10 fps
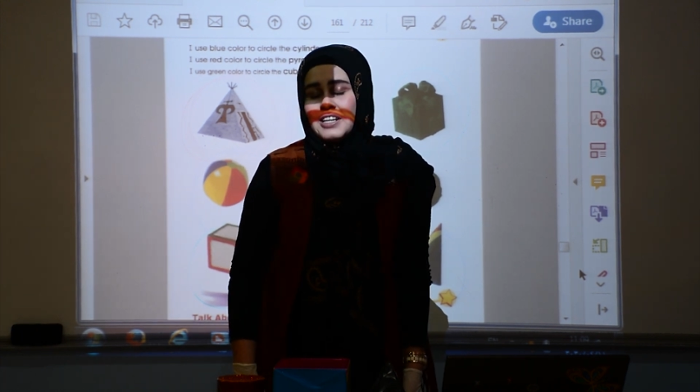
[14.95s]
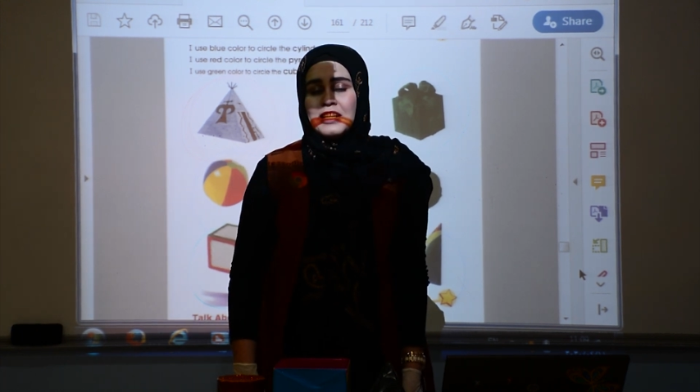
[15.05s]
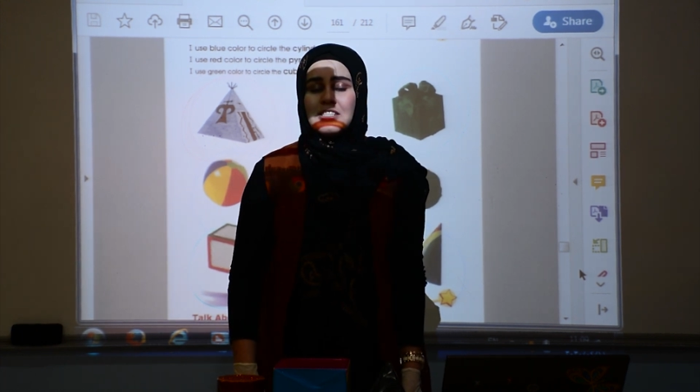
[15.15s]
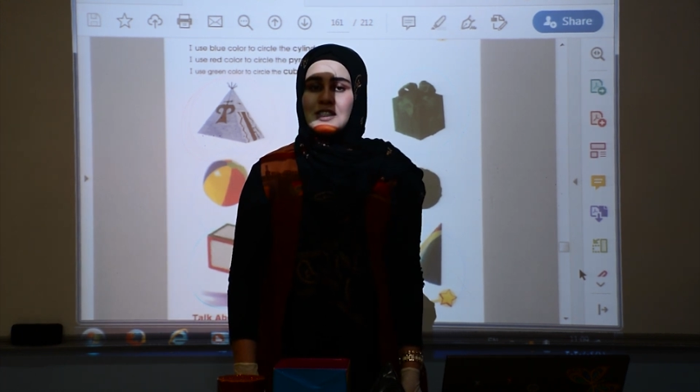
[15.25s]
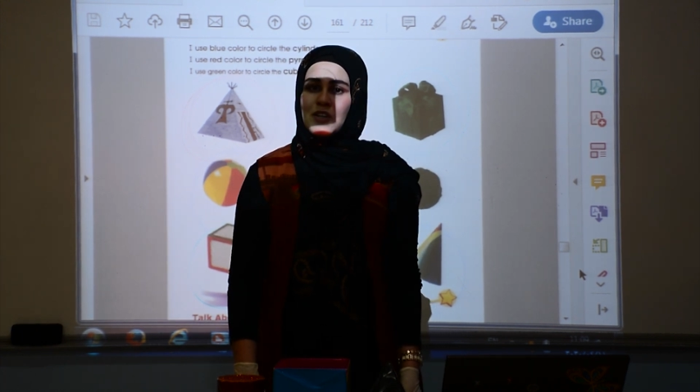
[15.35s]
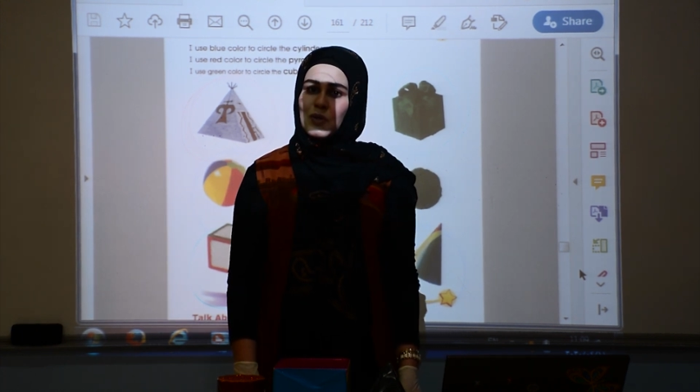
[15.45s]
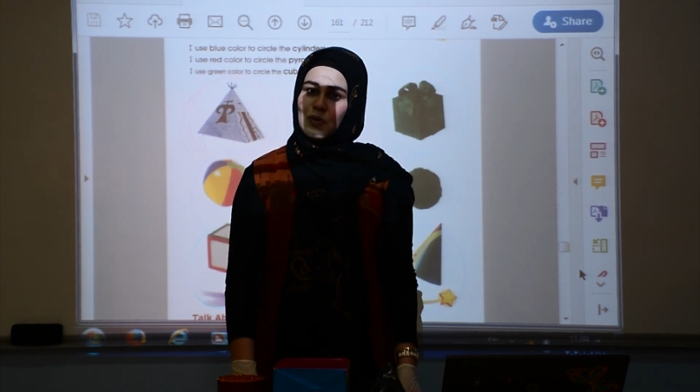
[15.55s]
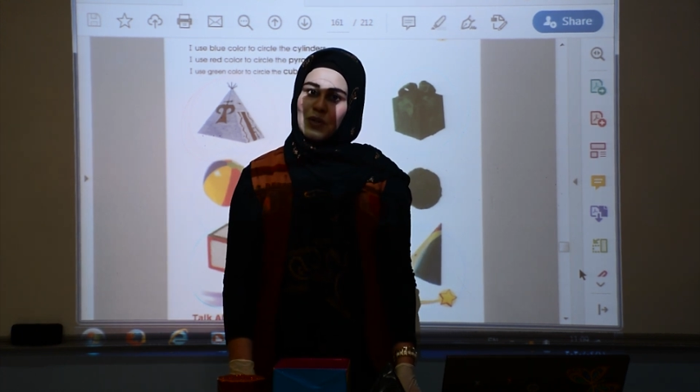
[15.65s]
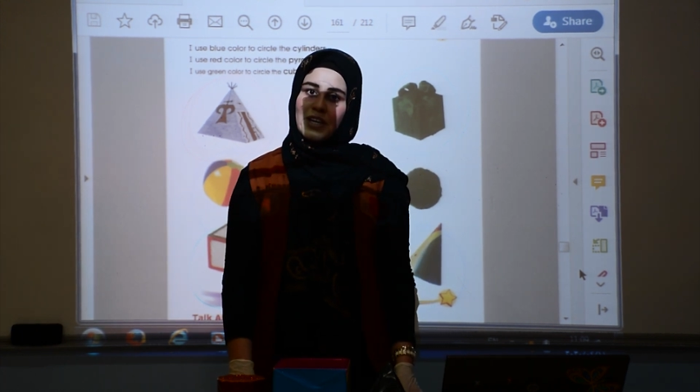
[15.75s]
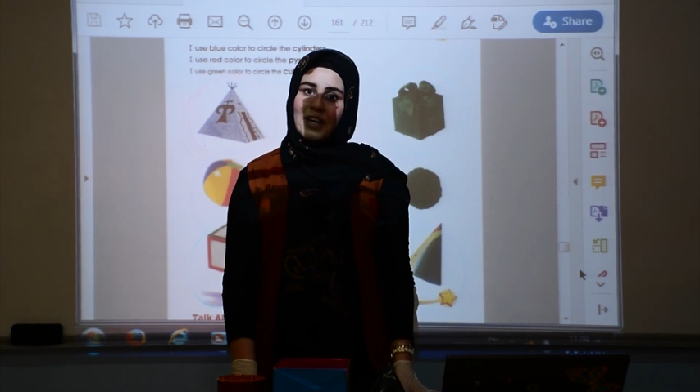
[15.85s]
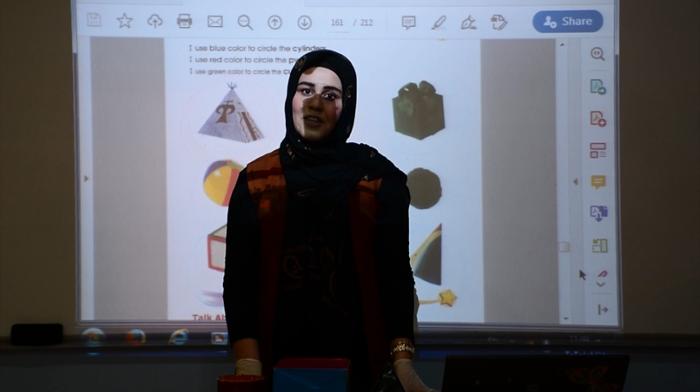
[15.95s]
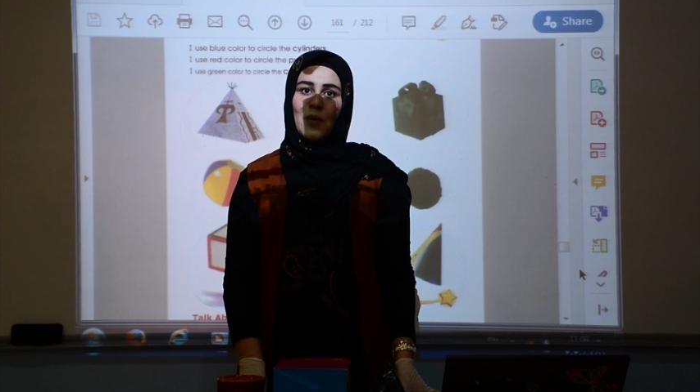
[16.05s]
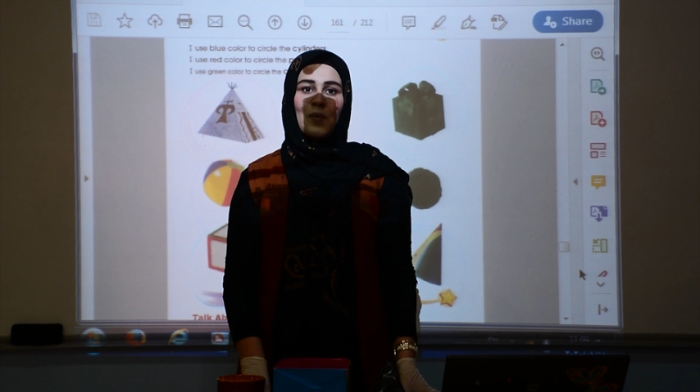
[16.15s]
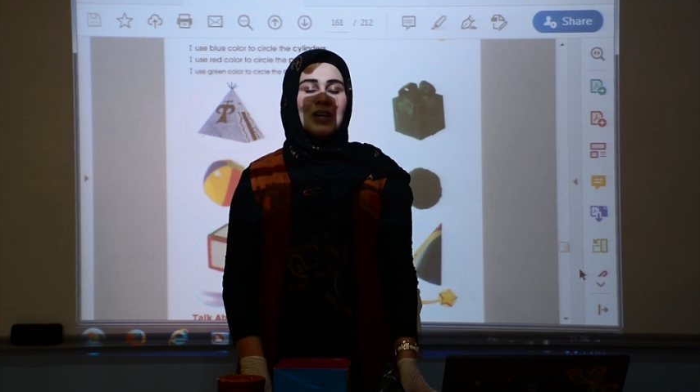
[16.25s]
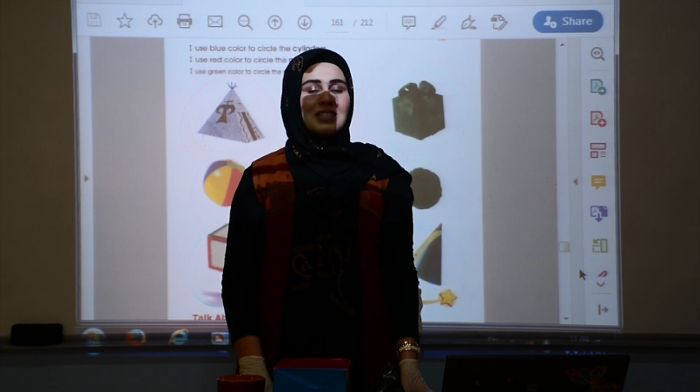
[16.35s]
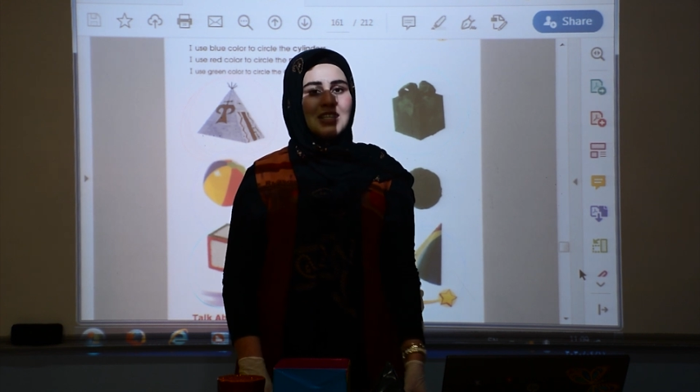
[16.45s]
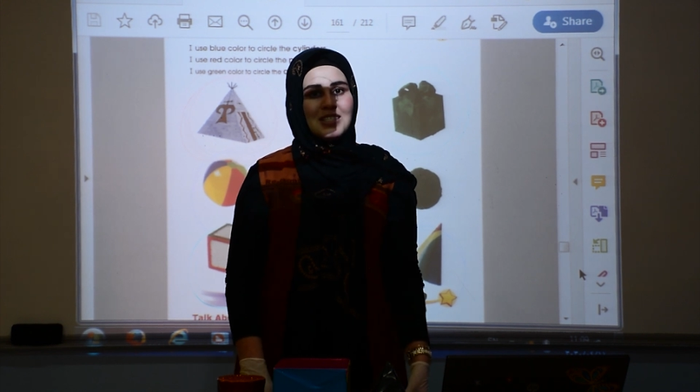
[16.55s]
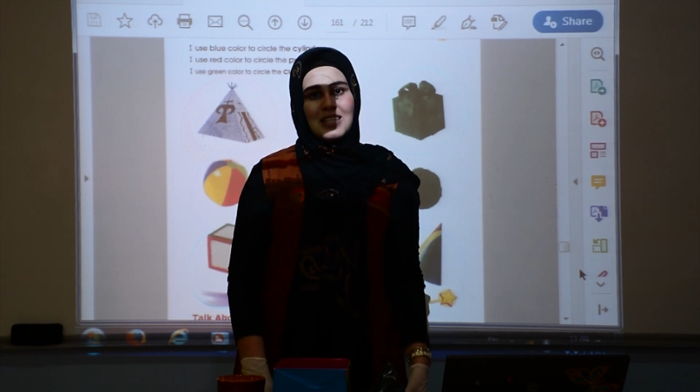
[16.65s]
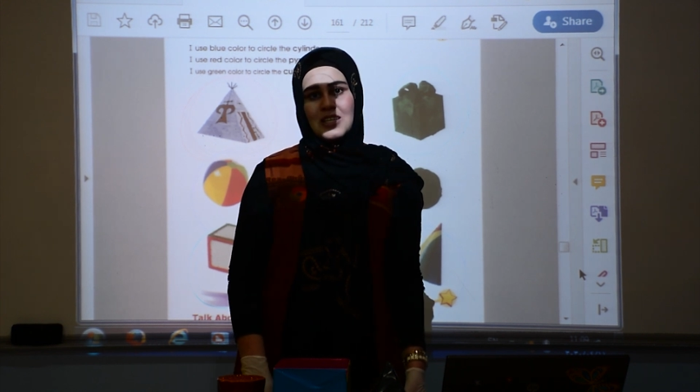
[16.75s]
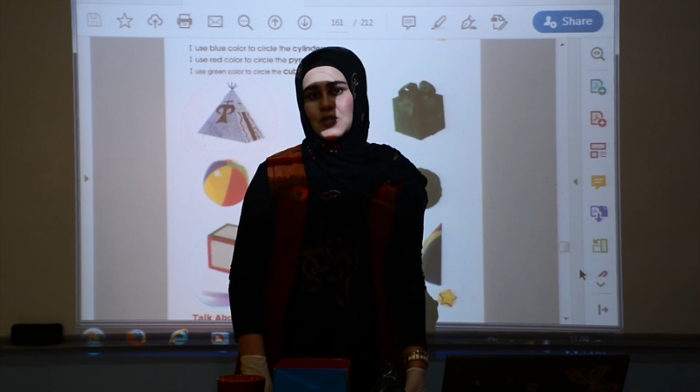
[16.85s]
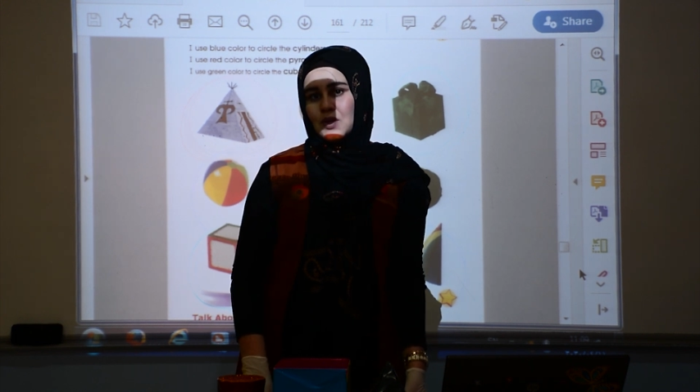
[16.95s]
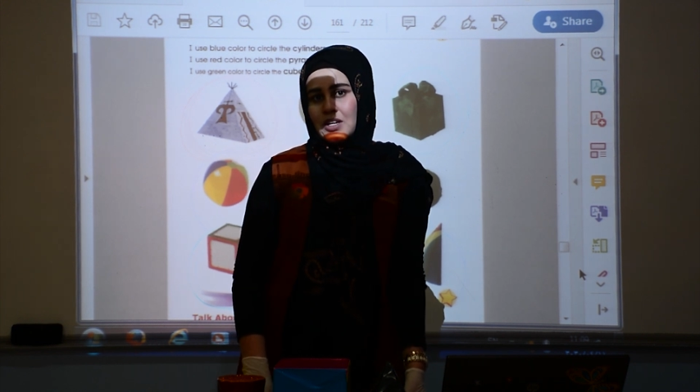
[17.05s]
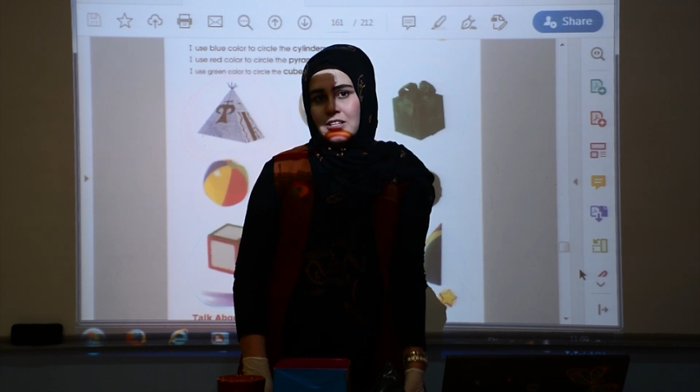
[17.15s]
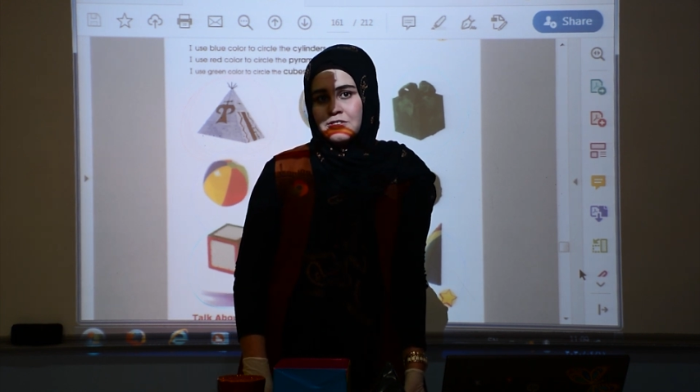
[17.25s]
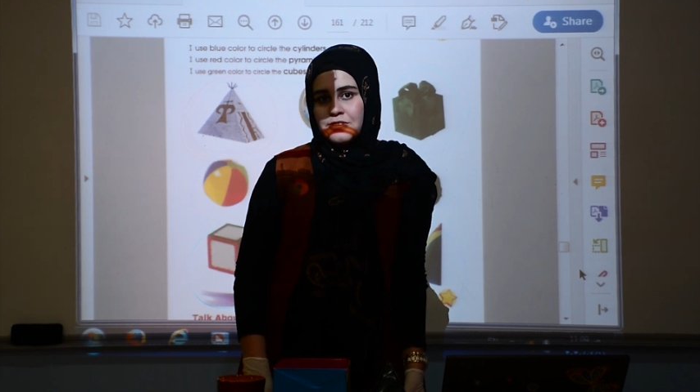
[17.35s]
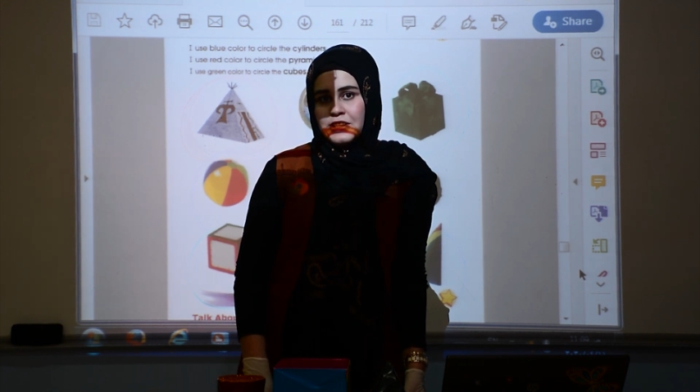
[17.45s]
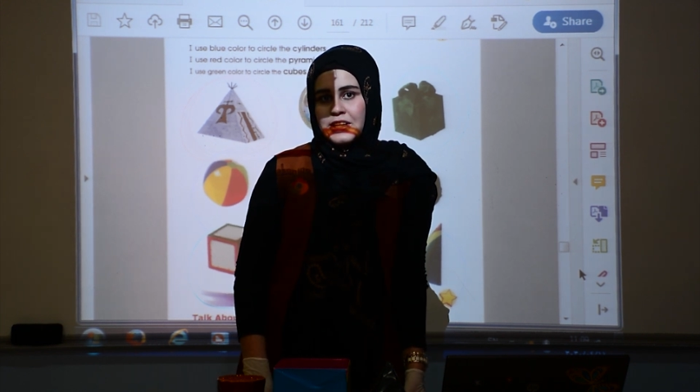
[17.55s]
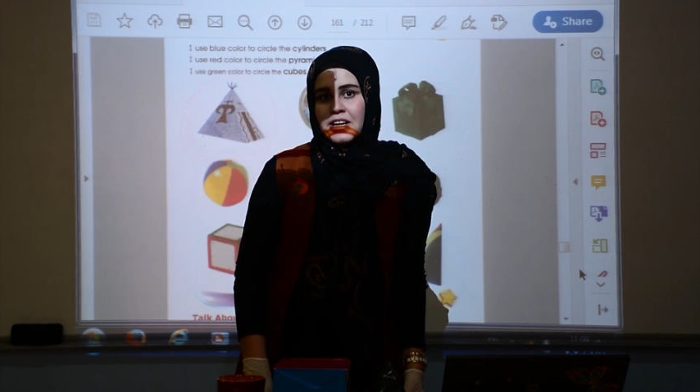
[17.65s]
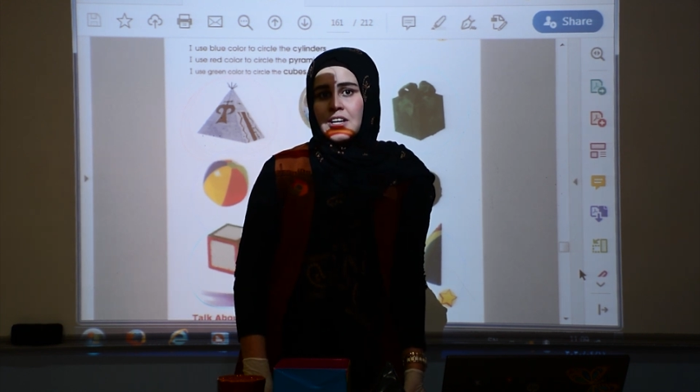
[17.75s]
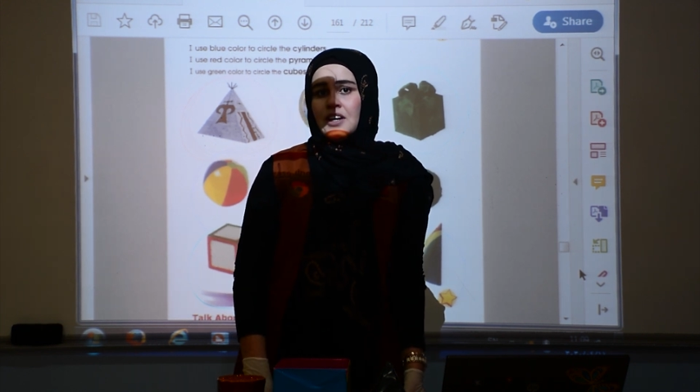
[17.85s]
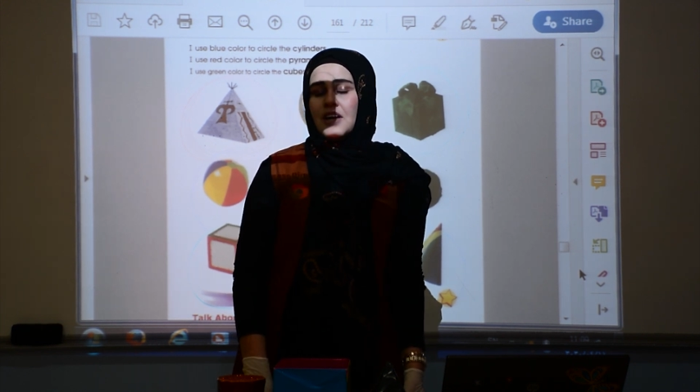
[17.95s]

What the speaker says: Let's know together what is the solid figure.